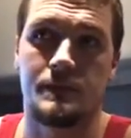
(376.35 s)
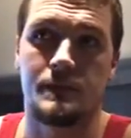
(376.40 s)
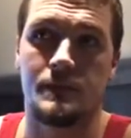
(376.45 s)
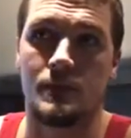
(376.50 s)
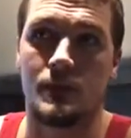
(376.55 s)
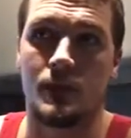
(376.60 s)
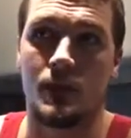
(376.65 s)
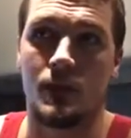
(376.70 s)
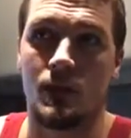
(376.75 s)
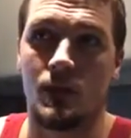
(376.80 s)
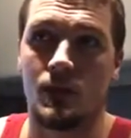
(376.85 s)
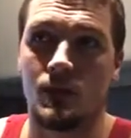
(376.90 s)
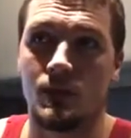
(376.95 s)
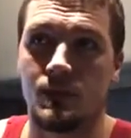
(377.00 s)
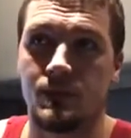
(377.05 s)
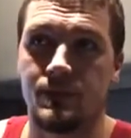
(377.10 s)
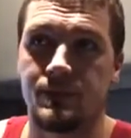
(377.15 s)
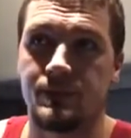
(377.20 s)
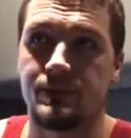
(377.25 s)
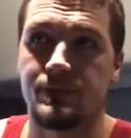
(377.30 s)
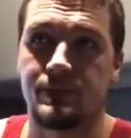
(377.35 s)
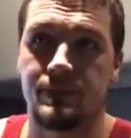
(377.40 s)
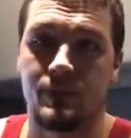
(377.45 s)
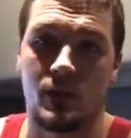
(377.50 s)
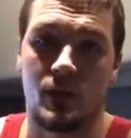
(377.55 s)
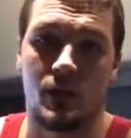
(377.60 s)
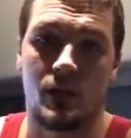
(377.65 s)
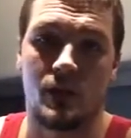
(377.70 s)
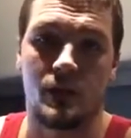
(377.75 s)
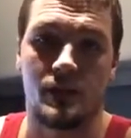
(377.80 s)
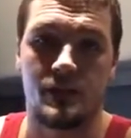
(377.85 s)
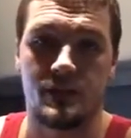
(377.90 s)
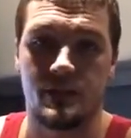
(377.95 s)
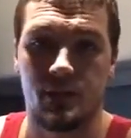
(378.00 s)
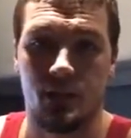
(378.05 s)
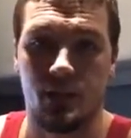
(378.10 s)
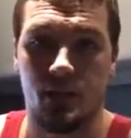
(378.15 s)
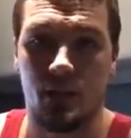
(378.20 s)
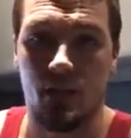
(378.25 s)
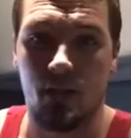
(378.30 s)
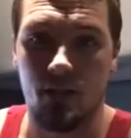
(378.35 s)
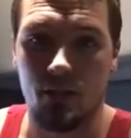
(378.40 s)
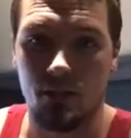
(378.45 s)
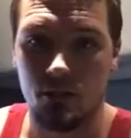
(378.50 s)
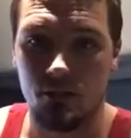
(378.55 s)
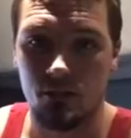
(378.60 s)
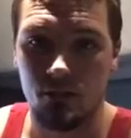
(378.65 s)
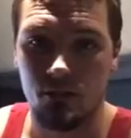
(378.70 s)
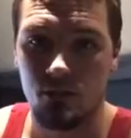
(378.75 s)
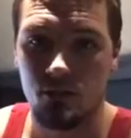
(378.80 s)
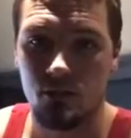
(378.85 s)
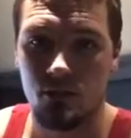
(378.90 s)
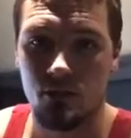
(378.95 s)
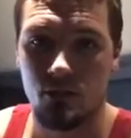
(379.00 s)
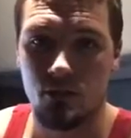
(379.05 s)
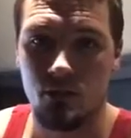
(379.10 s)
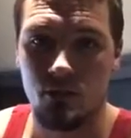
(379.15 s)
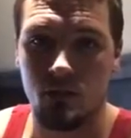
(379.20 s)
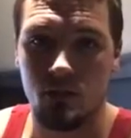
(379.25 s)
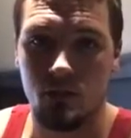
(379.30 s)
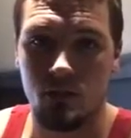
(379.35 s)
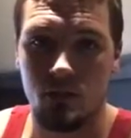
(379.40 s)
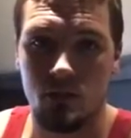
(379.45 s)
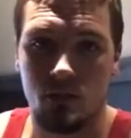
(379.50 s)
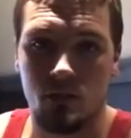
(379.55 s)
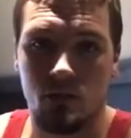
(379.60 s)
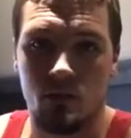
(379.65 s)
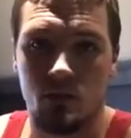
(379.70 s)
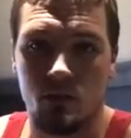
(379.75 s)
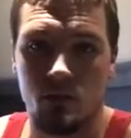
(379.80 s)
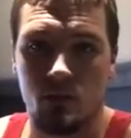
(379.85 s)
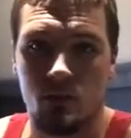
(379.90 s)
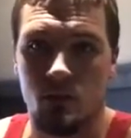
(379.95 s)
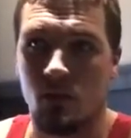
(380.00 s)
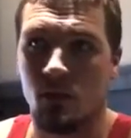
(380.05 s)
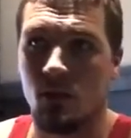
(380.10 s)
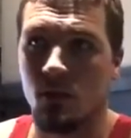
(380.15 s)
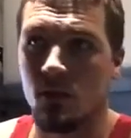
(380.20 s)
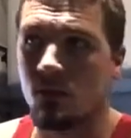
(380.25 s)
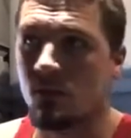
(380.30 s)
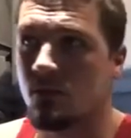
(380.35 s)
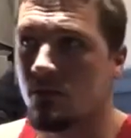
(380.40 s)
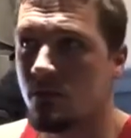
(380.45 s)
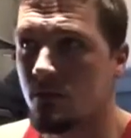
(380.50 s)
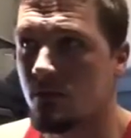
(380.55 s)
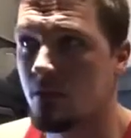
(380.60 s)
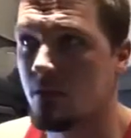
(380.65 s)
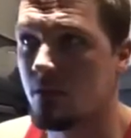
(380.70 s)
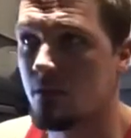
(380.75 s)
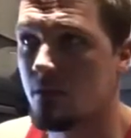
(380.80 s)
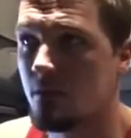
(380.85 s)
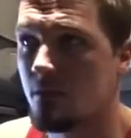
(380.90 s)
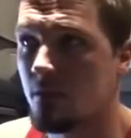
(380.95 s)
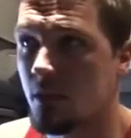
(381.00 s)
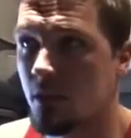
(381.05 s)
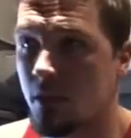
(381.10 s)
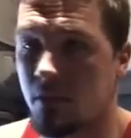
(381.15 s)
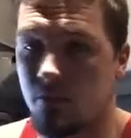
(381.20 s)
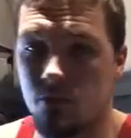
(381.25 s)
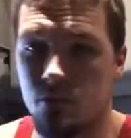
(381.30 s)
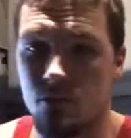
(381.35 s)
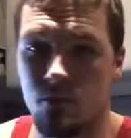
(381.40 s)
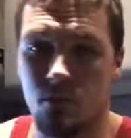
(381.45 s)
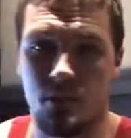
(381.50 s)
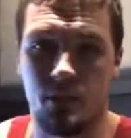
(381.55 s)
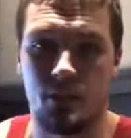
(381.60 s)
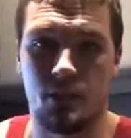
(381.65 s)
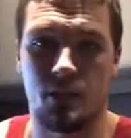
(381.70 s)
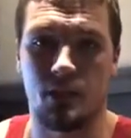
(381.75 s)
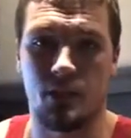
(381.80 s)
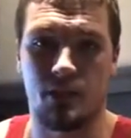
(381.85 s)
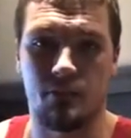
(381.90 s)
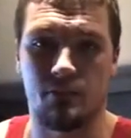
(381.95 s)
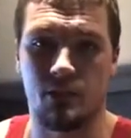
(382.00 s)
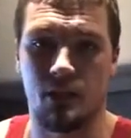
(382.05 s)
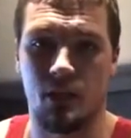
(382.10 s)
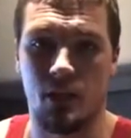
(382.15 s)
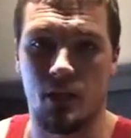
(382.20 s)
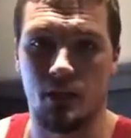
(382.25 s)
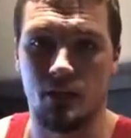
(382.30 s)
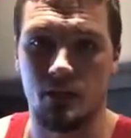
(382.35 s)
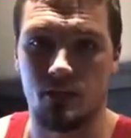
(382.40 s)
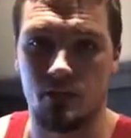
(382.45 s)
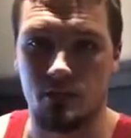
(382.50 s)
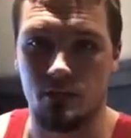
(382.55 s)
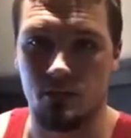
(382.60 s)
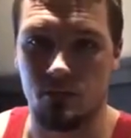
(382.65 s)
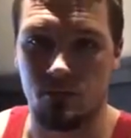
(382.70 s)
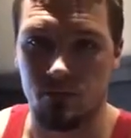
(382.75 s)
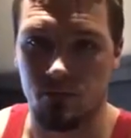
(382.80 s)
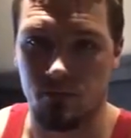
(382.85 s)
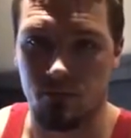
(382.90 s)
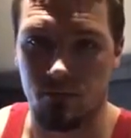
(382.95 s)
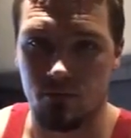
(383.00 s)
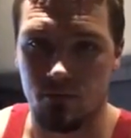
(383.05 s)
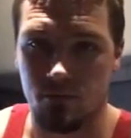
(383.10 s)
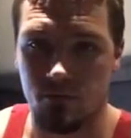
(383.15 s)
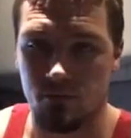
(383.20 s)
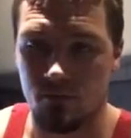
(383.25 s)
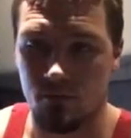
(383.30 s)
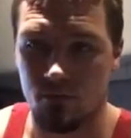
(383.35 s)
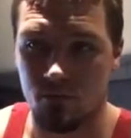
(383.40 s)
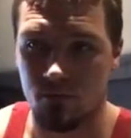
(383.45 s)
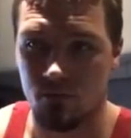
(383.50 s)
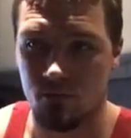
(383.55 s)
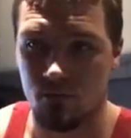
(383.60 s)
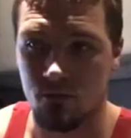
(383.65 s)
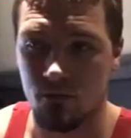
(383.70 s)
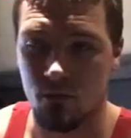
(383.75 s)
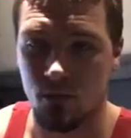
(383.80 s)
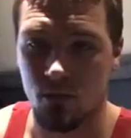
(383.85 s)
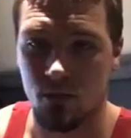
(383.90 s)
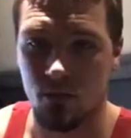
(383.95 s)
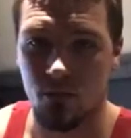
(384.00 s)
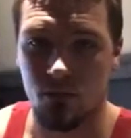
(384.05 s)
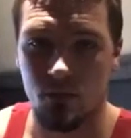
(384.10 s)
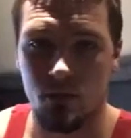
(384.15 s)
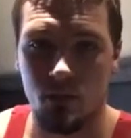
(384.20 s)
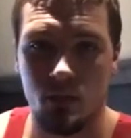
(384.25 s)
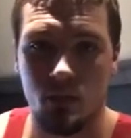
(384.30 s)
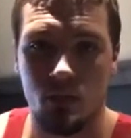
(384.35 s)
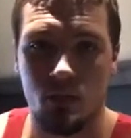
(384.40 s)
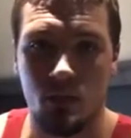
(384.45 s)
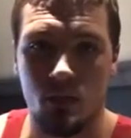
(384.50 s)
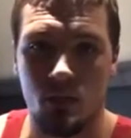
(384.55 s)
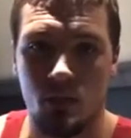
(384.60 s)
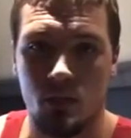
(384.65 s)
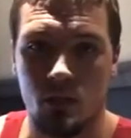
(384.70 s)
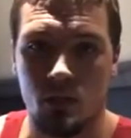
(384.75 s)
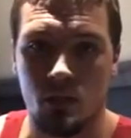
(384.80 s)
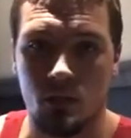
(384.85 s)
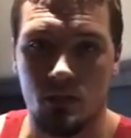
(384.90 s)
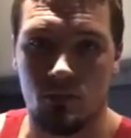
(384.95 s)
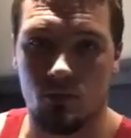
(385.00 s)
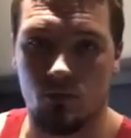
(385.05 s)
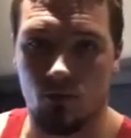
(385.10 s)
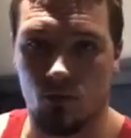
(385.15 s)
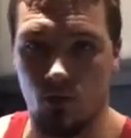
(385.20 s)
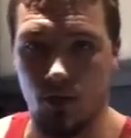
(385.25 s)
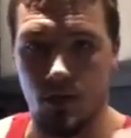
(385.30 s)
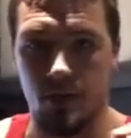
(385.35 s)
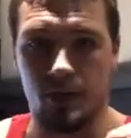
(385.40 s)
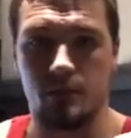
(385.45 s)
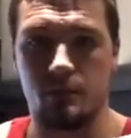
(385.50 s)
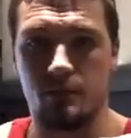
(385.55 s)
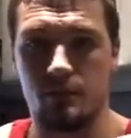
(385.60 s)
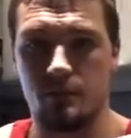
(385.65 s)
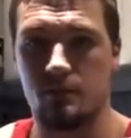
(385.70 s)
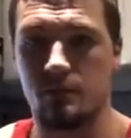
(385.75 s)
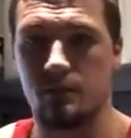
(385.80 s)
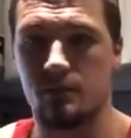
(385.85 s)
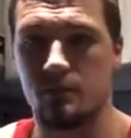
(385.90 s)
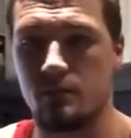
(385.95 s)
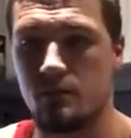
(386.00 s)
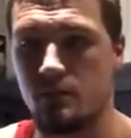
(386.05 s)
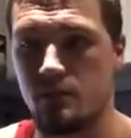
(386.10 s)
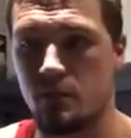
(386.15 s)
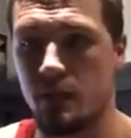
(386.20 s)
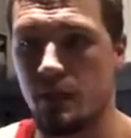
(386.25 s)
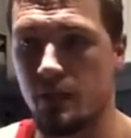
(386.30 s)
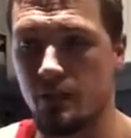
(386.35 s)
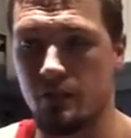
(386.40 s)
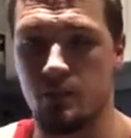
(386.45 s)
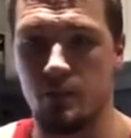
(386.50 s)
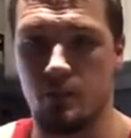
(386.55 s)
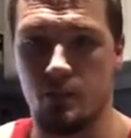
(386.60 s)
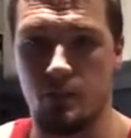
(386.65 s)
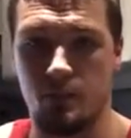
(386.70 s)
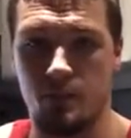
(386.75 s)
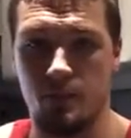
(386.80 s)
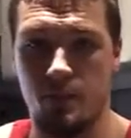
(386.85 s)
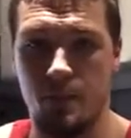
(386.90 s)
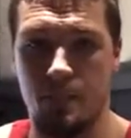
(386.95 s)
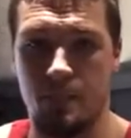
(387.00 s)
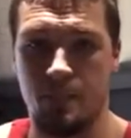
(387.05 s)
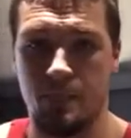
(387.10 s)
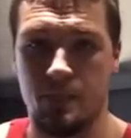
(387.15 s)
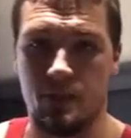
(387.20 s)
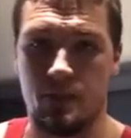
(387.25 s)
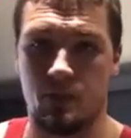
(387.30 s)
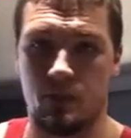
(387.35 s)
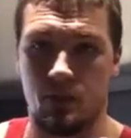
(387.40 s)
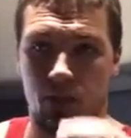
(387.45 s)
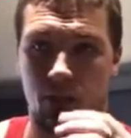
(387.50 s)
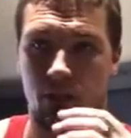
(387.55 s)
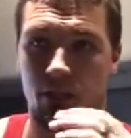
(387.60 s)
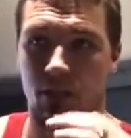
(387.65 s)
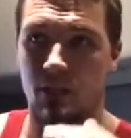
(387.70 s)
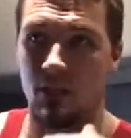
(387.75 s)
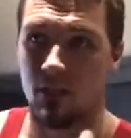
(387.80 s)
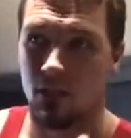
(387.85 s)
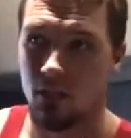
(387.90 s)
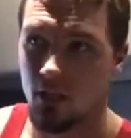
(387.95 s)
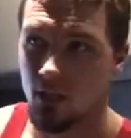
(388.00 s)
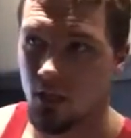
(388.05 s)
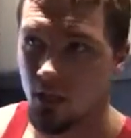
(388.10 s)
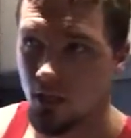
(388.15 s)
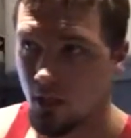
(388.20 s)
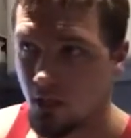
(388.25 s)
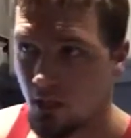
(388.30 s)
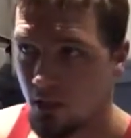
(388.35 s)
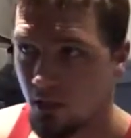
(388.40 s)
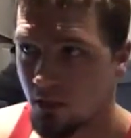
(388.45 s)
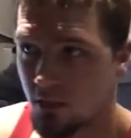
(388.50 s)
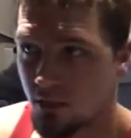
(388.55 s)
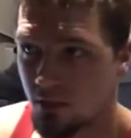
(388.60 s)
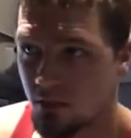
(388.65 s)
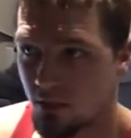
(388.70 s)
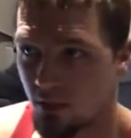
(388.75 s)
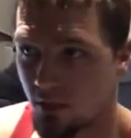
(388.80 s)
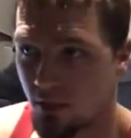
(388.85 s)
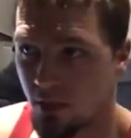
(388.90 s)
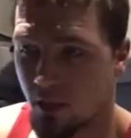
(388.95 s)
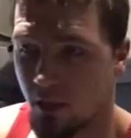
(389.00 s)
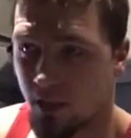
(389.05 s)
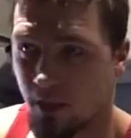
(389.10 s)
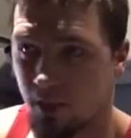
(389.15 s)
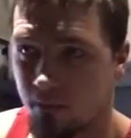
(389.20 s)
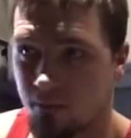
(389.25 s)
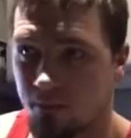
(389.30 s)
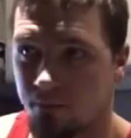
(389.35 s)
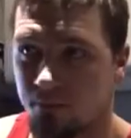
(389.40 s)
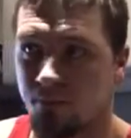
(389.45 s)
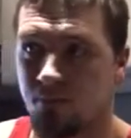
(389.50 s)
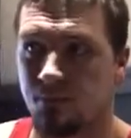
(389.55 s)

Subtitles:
you know, $110. Or no, it gives you like $11 of, you know, credit to IFTA. Okay, so then